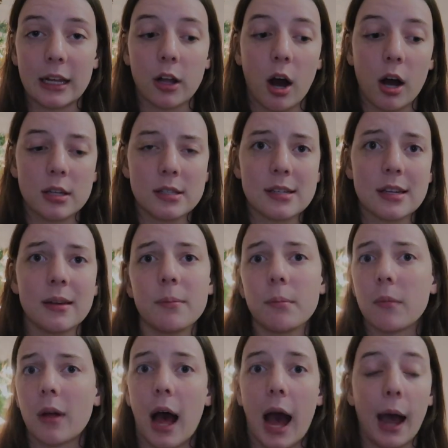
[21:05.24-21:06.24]
content,
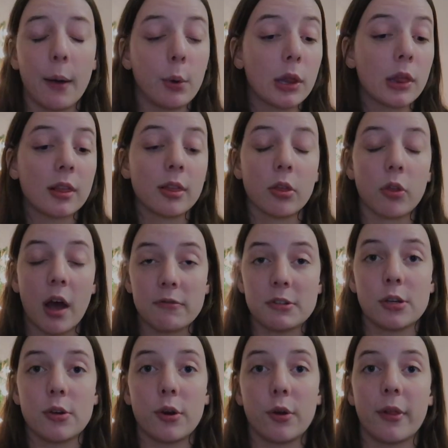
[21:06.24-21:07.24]
I would love
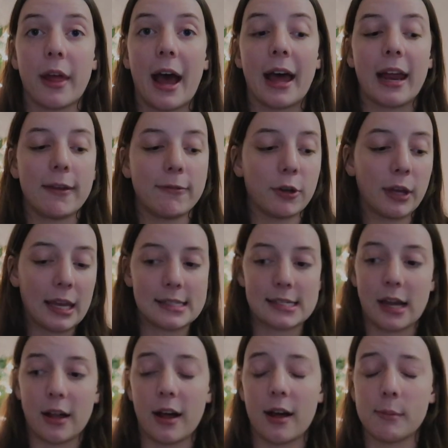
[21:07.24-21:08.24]
to do that. If you can't
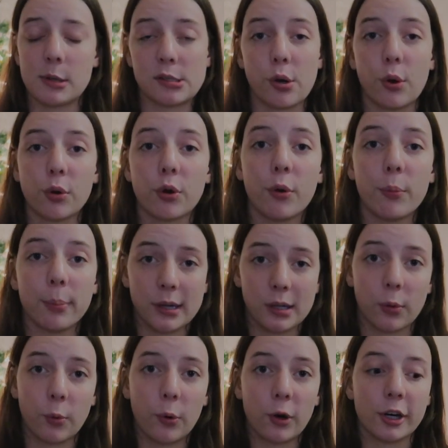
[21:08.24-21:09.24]
tell, I'm a total
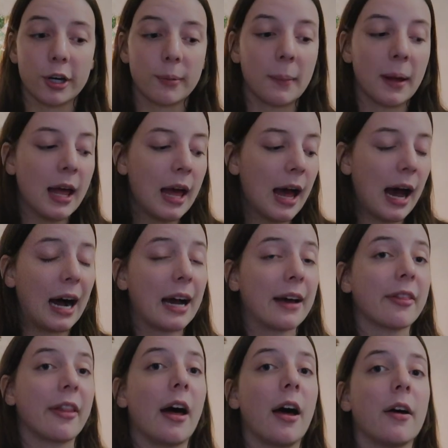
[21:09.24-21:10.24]
bookworm. I
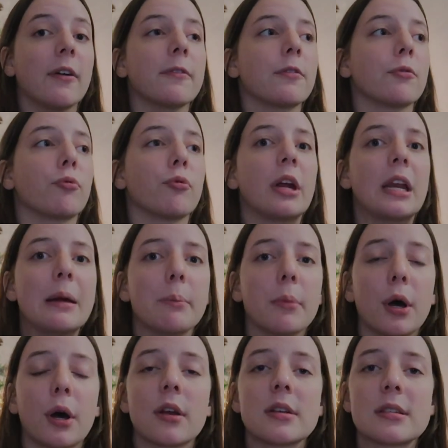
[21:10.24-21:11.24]
love reading
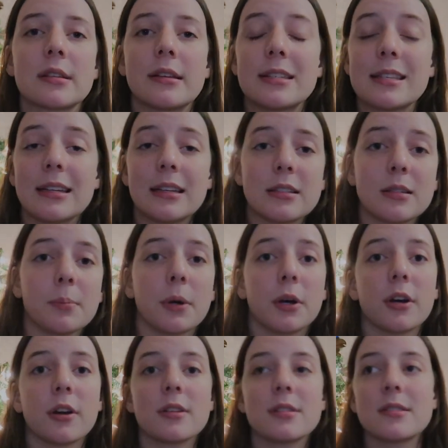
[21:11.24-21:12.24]
books, listening to
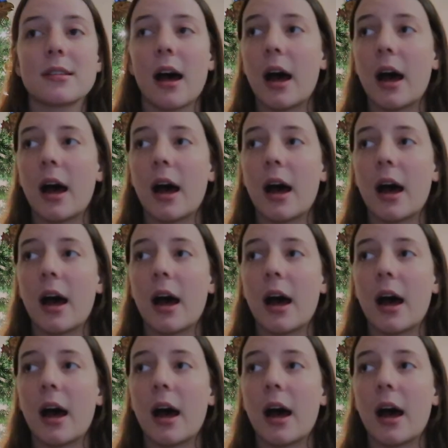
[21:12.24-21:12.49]
books.